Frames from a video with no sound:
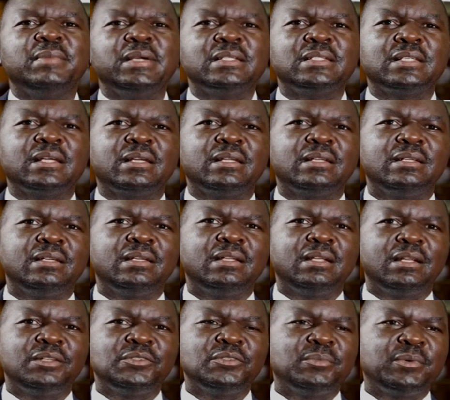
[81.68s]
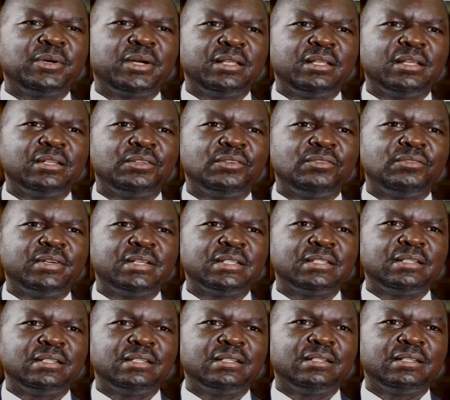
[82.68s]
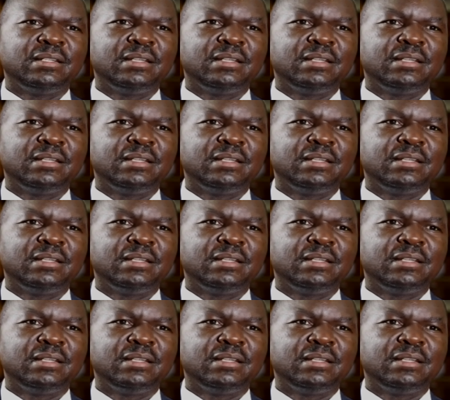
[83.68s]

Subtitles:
my second degree at Jomo Kenyatta University.